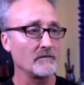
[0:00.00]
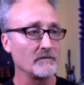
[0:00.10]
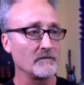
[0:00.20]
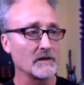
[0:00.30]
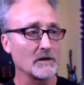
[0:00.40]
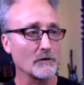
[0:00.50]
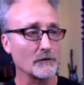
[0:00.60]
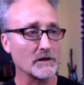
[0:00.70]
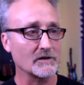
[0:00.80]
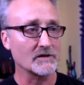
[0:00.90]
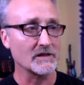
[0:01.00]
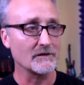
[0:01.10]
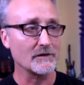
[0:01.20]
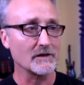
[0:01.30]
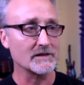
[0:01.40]
Hopefully you can see the
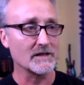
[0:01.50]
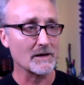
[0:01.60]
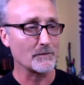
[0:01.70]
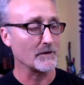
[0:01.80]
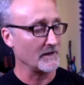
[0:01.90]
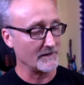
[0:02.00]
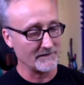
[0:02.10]
very top of that.